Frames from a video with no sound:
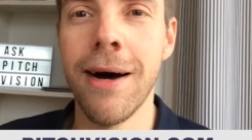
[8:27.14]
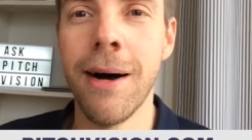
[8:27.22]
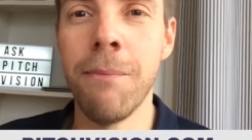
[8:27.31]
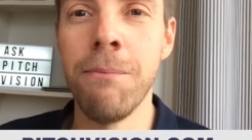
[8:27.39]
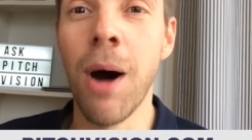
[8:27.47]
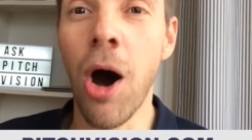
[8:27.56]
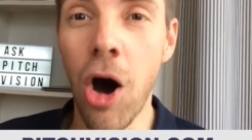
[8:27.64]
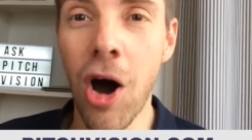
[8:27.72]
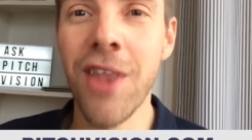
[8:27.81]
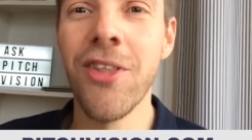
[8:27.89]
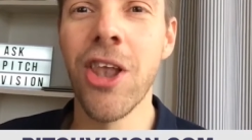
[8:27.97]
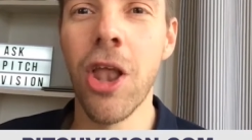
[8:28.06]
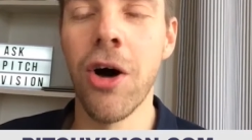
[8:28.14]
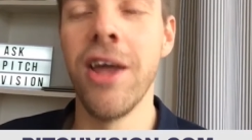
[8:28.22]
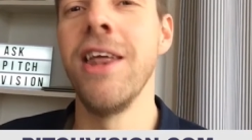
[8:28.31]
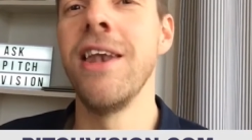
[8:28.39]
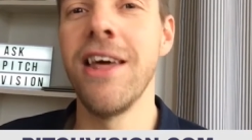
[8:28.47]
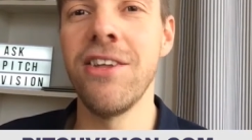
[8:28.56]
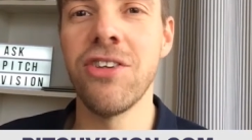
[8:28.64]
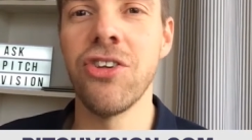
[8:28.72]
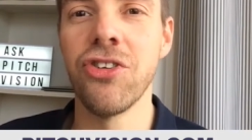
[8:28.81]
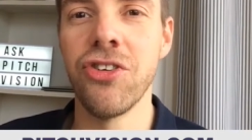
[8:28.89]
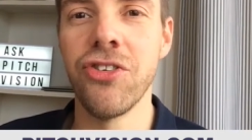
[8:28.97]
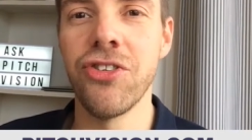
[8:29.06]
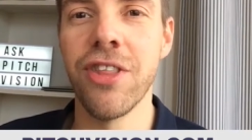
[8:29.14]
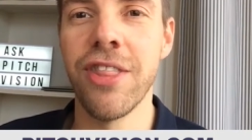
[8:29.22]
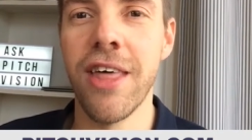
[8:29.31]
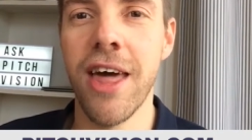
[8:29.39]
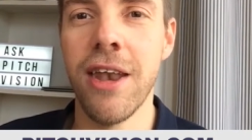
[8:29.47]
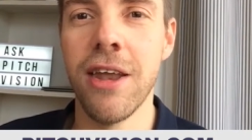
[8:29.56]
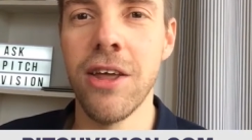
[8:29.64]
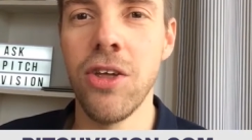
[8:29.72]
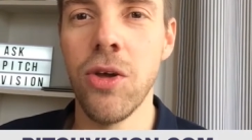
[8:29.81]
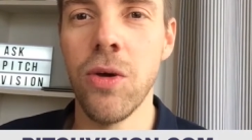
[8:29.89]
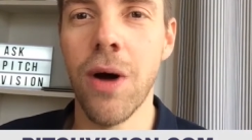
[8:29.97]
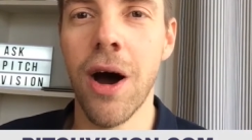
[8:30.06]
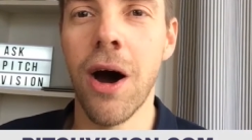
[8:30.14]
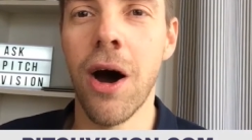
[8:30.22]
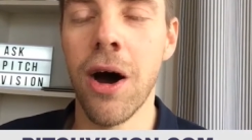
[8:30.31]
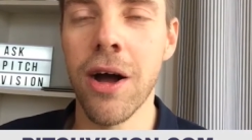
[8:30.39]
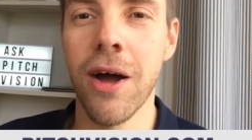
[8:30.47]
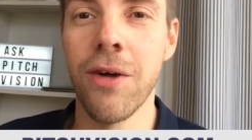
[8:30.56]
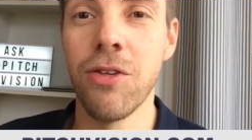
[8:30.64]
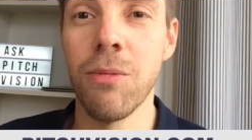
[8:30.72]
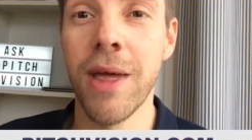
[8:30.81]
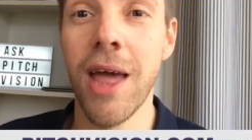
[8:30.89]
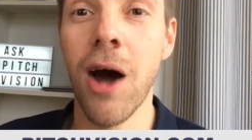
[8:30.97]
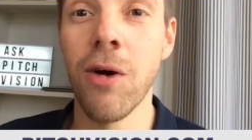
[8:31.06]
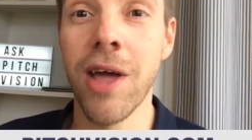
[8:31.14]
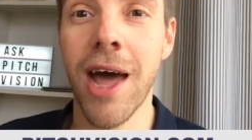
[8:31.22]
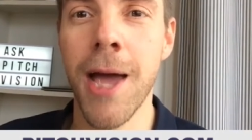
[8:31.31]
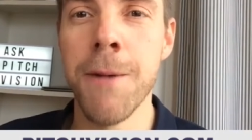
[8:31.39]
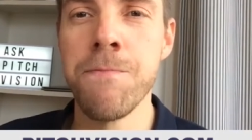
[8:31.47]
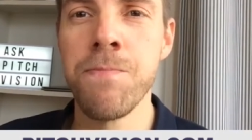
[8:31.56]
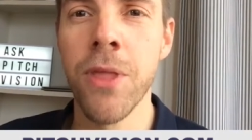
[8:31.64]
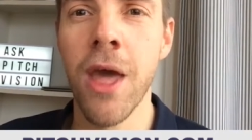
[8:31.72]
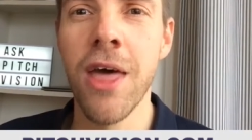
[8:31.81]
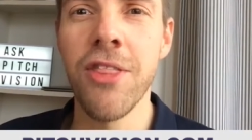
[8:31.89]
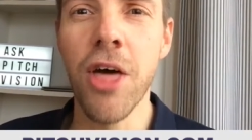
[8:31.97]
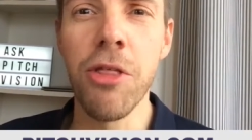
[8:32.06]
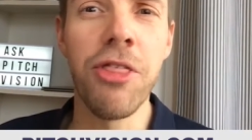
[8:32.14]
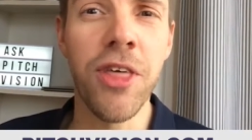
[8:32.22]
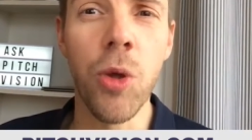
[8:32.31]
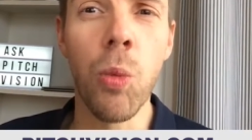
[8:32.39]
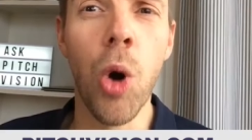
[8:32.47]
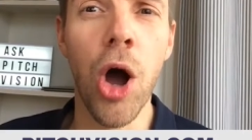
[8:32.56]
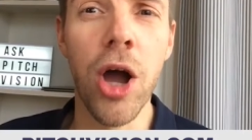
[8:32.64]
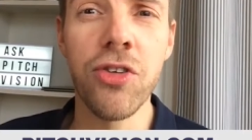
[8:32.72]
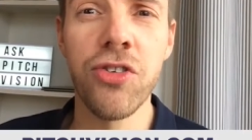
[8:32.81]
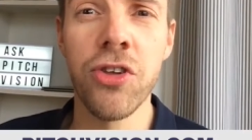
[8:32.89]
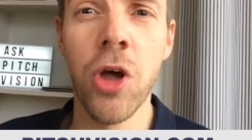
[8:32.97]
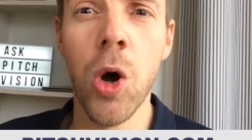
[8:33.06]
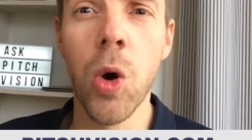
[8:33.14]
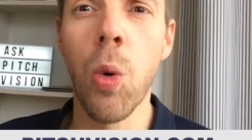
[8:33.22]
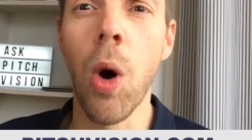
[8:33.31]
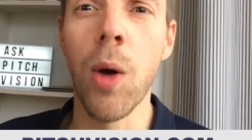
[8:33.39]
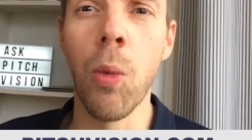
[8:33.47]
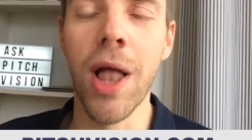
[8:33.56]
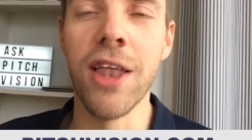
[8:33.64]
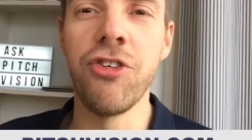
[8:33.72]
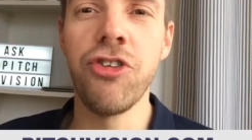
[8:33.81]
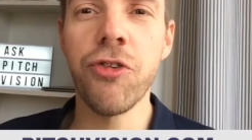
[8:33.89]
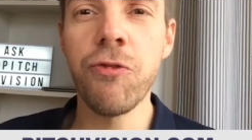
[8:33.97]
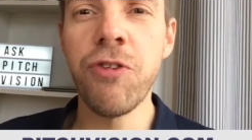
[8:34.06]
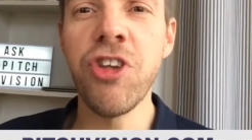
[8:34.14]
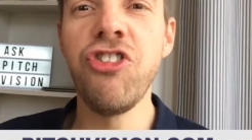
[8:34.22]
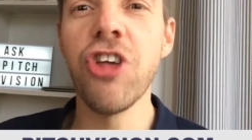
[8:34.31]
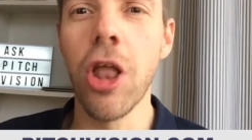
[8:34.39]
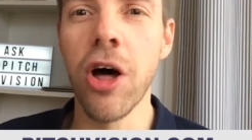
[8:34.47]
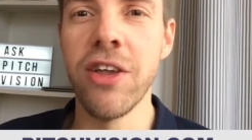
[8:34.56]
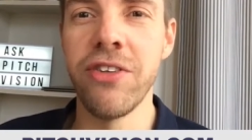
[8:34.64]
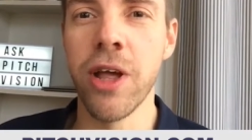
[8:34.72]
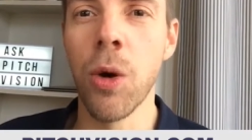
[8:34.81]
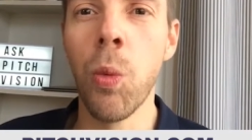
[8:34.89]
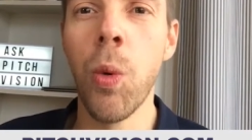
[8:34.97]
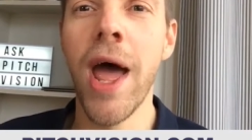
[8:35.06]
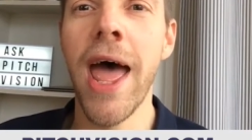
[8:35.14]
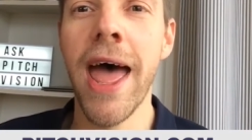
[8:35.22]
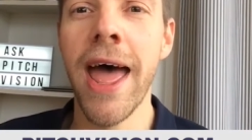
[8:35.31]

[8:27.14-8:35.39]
behind the line in net sessions, then you are going to be okay. The other thing that works quite well is just visualizing where